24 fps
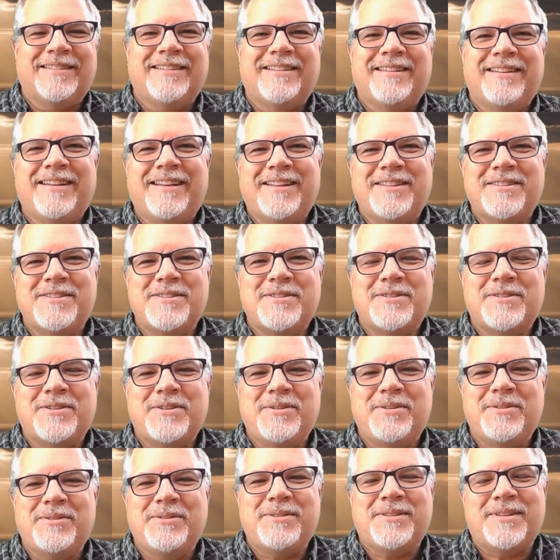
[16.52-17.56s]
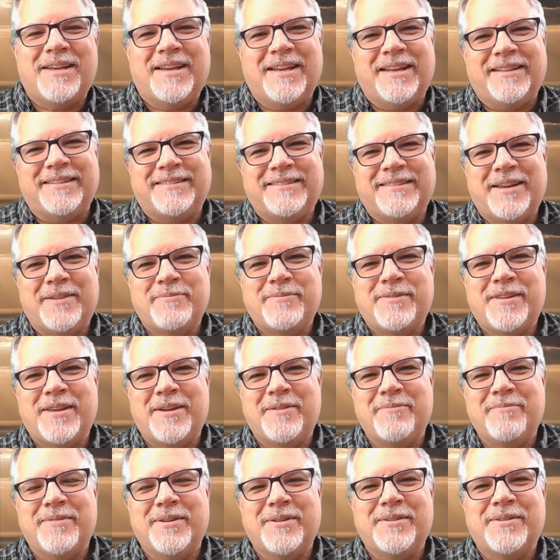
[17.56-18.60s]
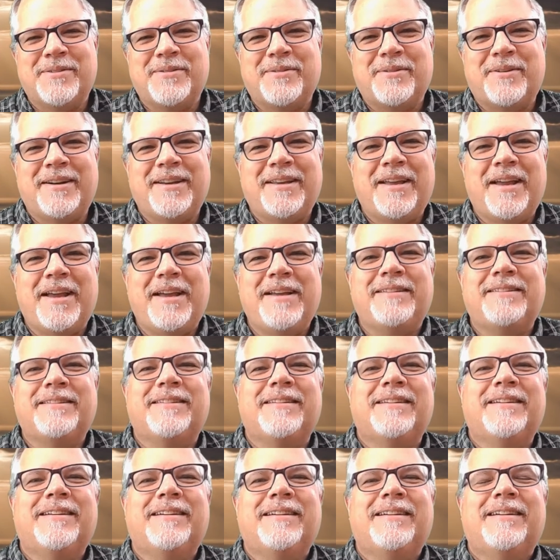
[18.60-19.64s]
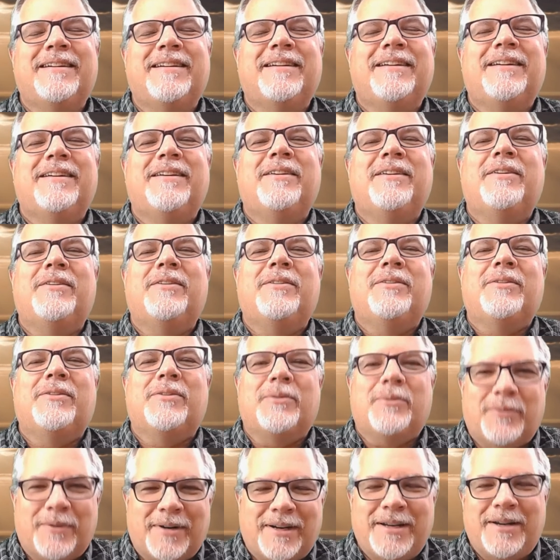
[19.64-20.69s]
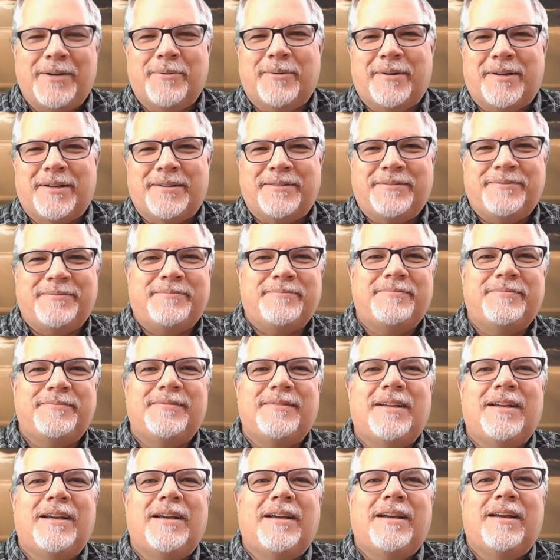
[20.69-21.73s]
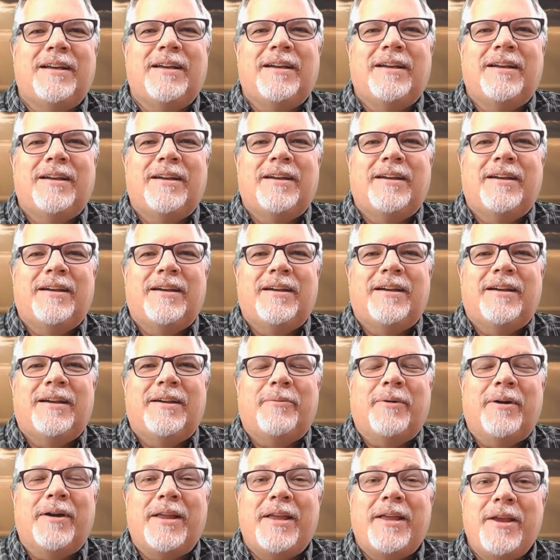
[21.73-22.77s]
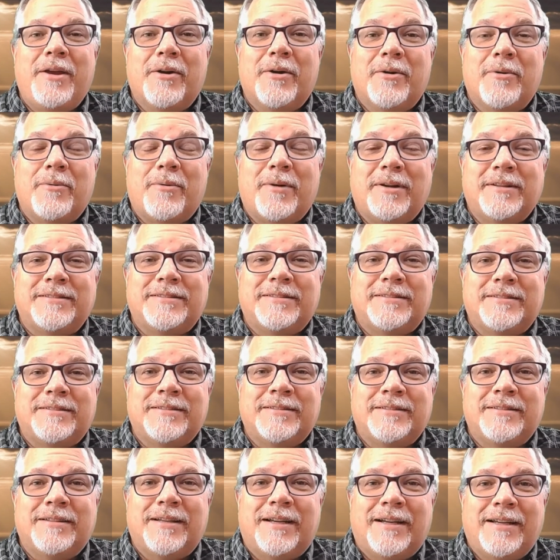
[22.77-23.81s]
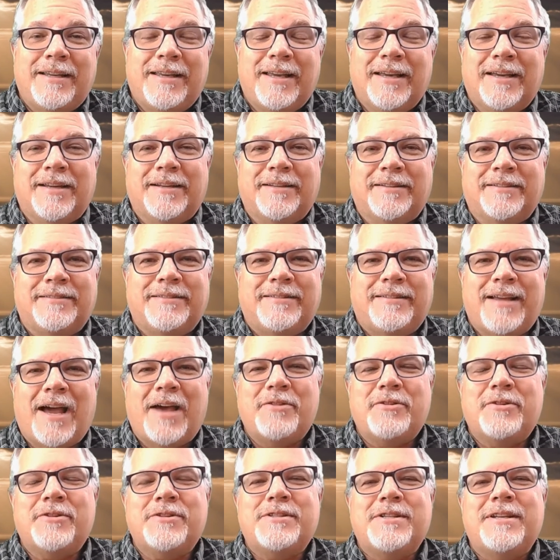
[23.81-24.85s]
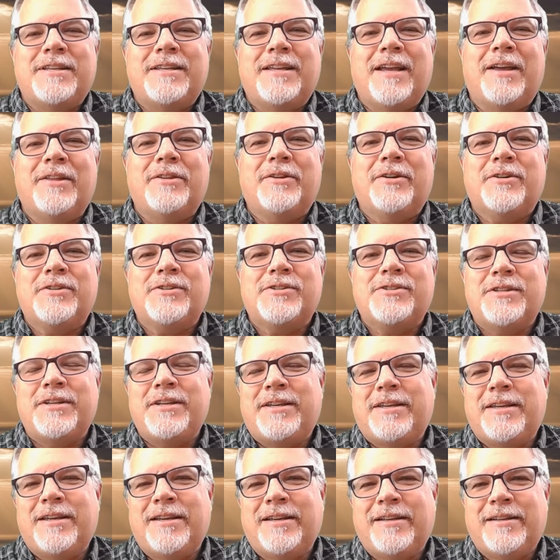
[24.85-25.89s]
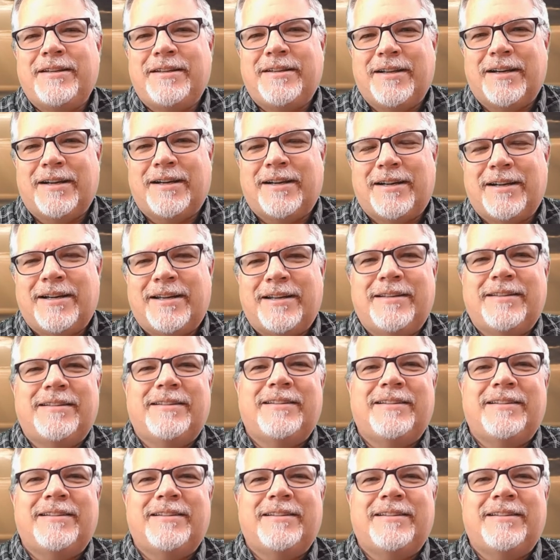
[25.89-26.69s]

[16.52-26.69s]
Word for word: It's Tuesday, September 28th, 21. We're here once again, gathered together seeking God